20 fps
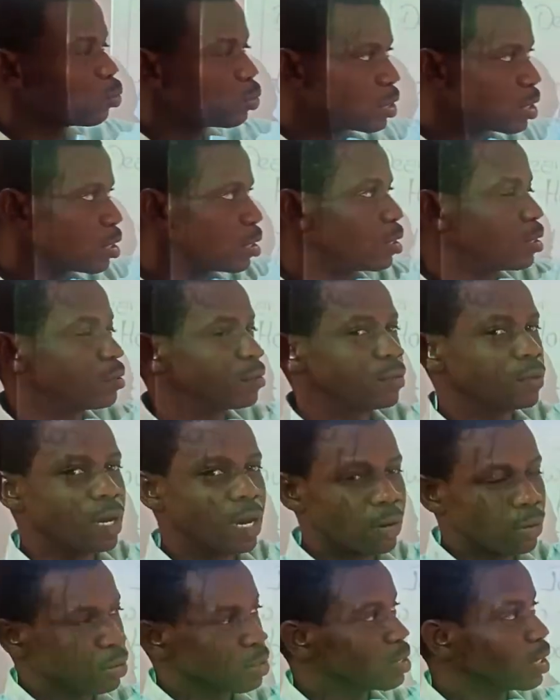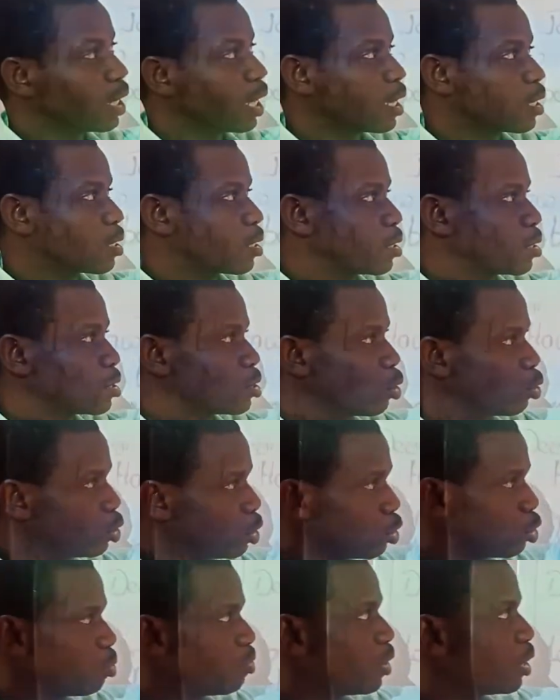with errors like this, so you
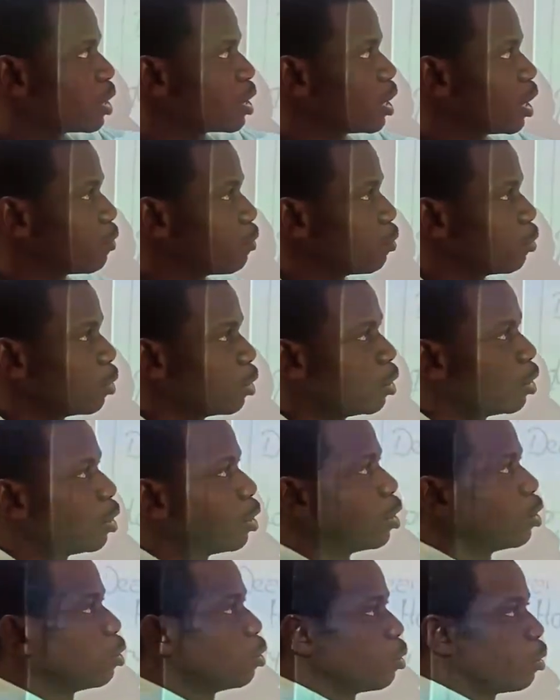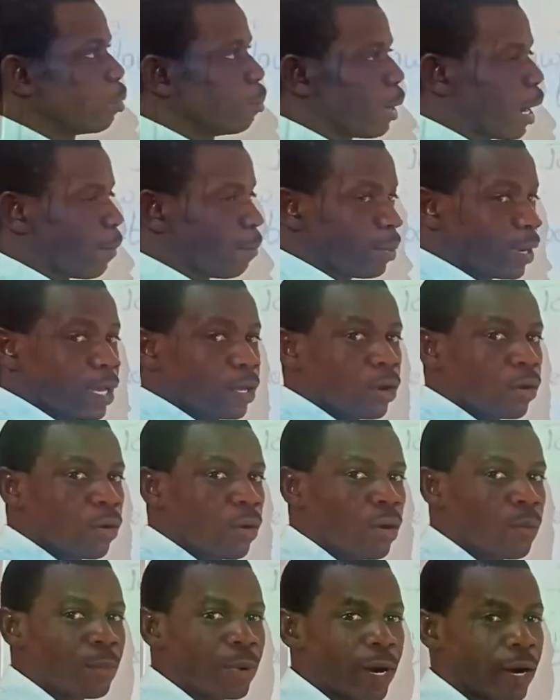need to be very careful. Apply your
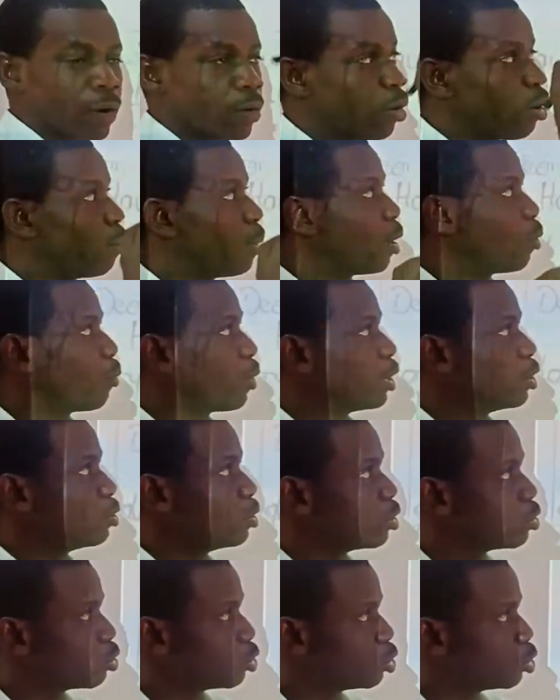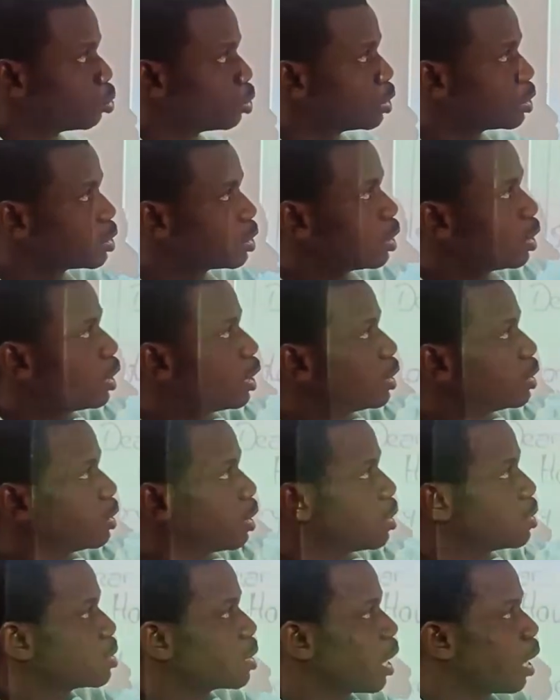comma where you need to do it.
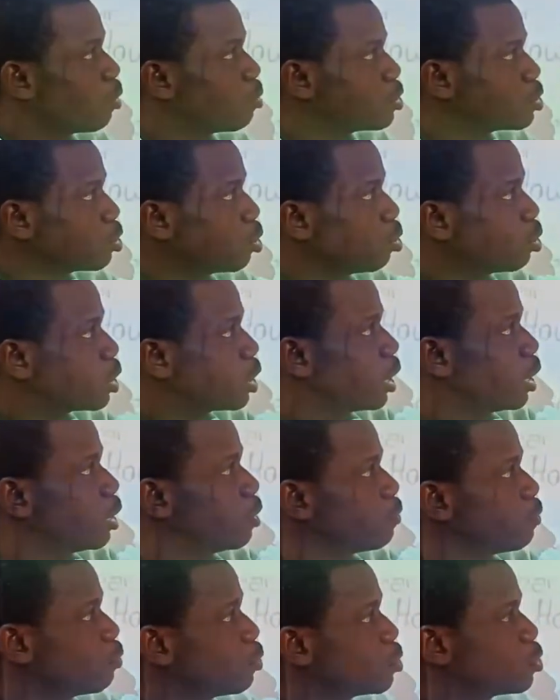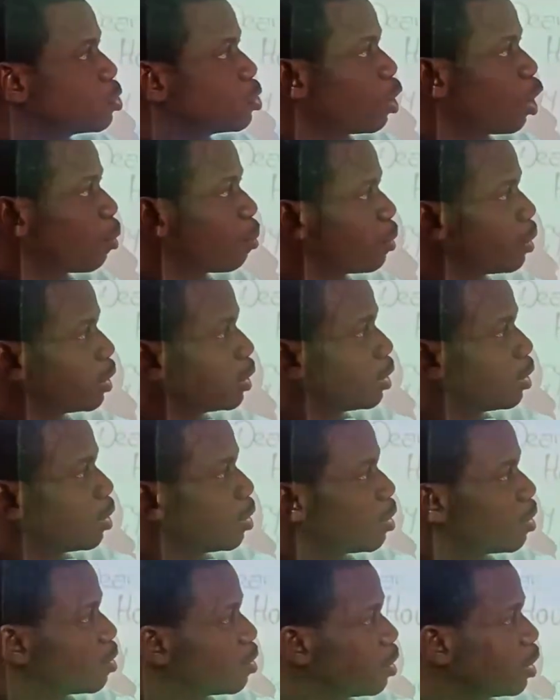Yes, carries okay, full stop,
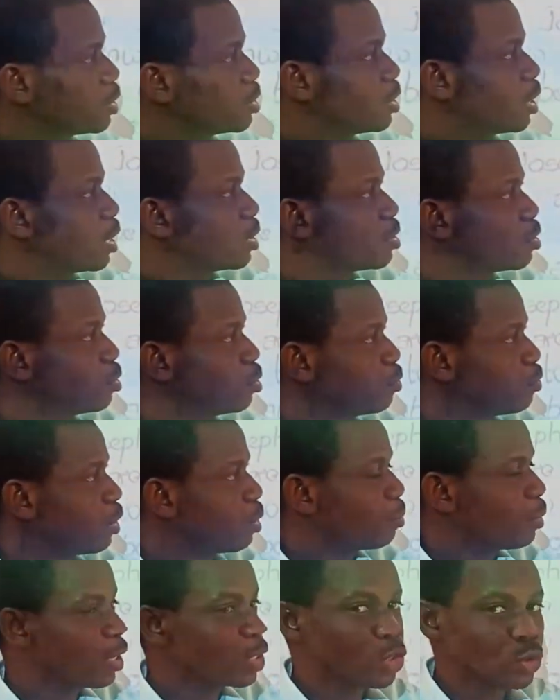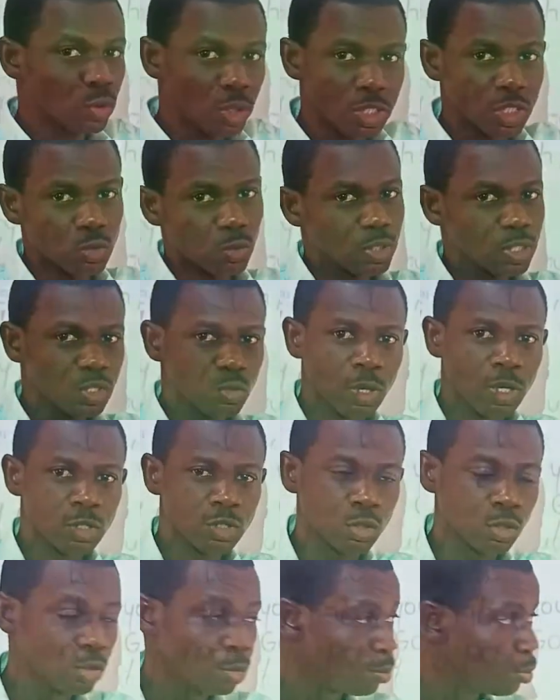30th November 2021,
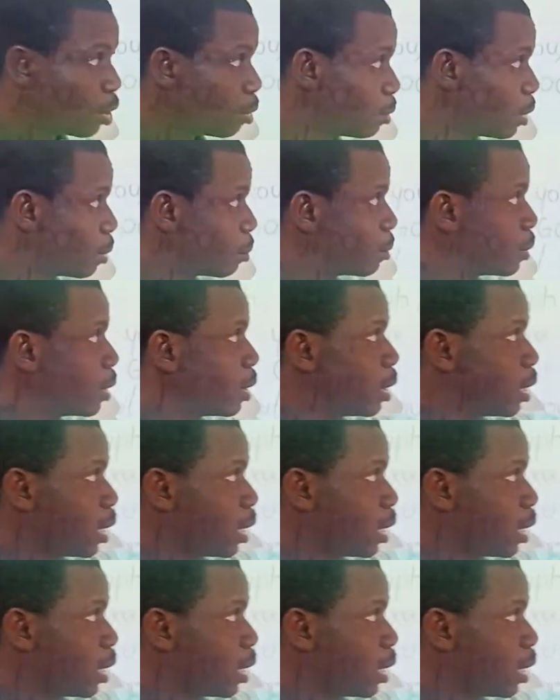so no problem